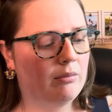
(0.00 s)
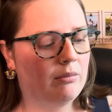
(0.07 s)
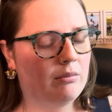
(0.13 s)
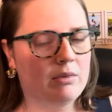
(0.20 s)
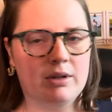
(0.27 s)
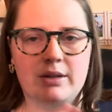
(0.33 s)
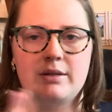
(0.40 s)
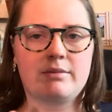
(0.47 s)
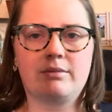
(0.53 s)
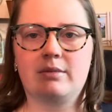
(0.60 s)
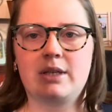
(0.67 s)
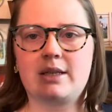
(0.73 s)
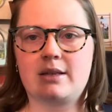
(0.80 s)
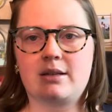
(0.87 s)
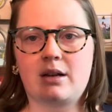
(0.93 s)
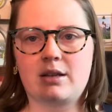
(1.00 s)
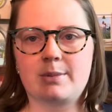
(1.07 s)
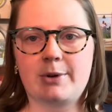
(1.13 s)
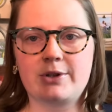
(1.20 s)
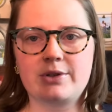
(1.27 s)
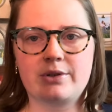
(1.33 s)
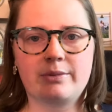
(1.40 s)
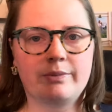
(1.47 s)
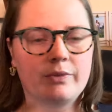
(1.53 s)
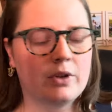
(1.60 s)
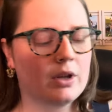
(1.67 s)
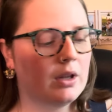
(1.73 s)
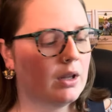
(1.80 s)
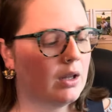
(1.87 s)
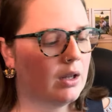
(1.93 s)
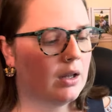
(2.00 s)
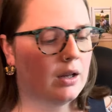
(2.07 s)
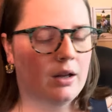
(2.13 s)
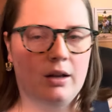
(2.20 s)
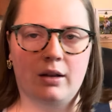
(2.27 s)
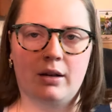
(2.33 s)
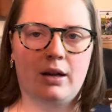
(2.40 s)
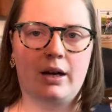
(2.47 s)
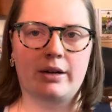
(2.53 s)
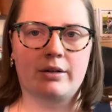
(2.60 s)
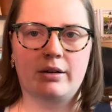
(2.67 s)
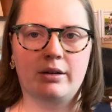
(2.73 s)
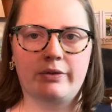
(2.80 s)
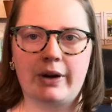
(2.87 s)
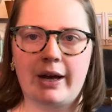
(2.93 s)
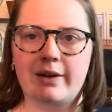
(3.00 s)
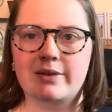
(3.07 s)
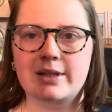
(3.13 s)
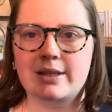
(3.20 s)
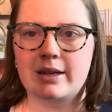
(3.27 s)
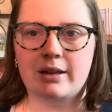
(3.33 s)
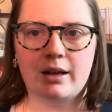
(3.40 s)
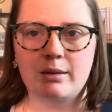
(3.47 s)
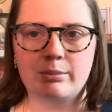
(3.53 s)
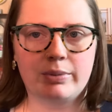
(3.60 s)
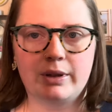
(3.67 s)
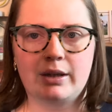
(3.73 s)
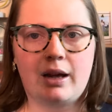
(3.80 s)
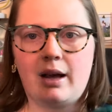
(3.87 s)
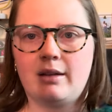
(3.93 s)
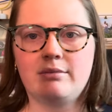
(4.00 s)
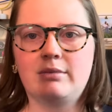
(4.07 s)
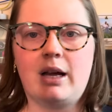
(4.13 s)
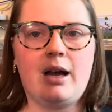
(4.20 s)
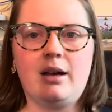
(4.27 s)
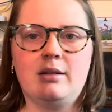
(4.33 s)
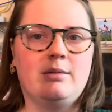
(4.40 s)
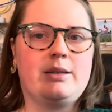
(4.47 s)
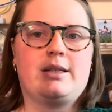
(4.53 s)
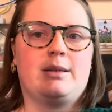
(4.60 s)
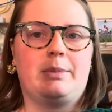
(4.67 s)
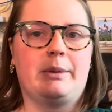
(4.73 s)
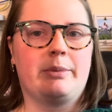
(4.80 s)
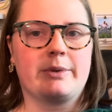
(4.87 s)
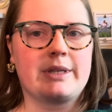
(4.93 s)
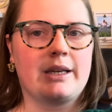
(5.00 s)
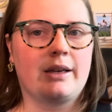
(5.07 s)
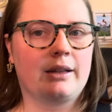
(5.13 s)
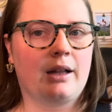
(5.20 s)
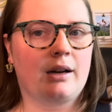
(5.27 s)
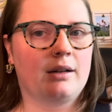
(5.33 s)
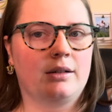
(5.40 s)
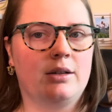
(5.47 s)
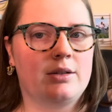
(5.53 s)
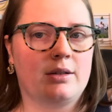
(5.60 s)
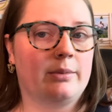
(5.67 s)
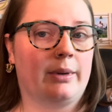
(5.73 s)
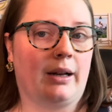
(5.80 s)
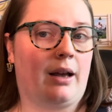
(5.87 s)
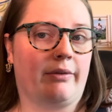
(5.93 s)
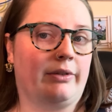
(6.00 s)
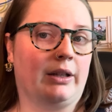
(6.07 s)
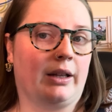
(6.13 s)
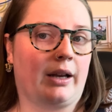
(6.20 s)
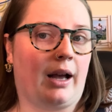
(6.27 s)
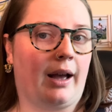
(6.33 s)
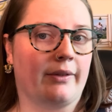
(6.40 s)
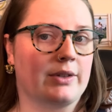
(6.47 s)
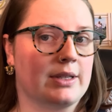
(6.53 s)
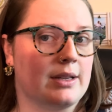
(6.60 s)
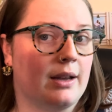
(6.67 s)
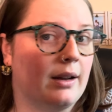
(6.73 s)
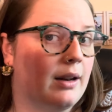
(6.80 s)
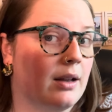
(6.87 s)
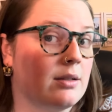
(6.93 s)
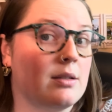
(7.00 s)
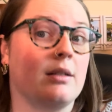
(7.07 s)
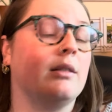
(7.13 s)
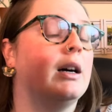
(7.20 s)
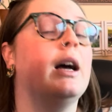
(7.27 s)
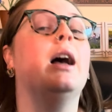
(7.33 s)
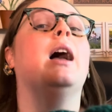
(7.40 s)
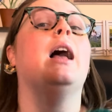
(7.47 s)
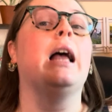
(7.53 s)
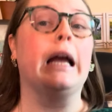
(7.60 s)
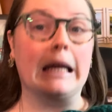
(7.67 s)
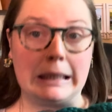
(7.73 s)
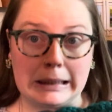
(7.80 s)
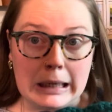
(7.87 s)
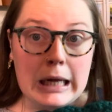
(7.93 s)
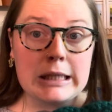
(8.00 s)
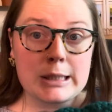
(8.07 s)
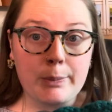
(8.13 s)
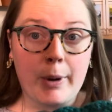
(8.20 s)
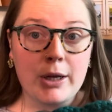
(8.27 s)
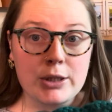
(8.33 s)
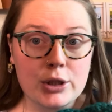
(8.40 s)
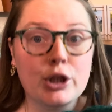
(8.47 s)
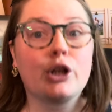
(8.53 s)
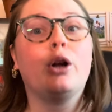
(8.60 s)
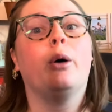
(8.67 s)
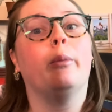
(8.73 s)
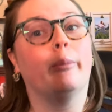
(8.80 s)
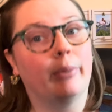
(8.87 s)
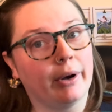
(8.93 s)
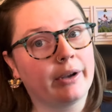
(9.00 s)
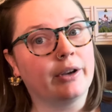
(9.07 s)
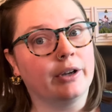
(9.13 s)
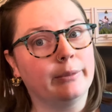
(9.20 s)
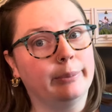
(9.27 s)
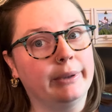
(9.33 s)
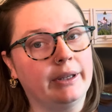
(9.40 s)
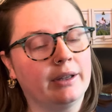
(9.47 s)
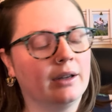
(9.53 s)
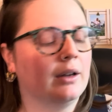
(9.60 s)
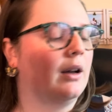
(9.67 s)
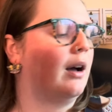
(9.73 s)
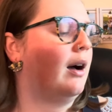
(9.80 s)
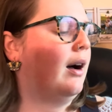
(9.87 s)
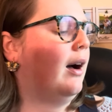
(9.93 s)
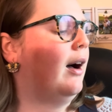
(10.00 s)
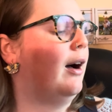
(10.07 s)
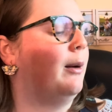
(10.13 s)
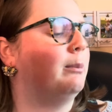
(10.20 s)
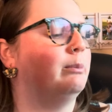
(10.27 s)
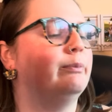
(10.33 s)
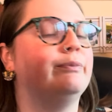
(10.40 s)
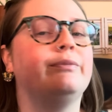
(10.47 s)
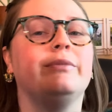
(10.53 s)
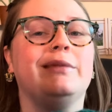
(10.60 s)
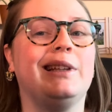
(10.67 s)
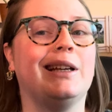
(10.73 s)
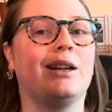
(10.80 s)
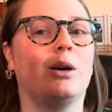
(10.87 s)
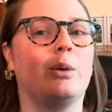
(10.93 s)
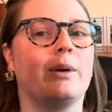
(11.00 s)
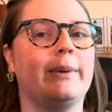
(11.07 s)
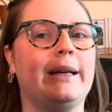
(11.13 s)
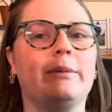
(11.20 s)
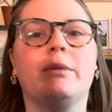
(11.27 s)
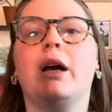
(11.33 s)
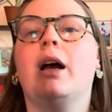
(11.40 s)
This is not sponsored. I don't know if I have to say that, but I always see people saying that on YouTube and I feel like I have to say it now. So not sponsored, but could be. You know what I mean?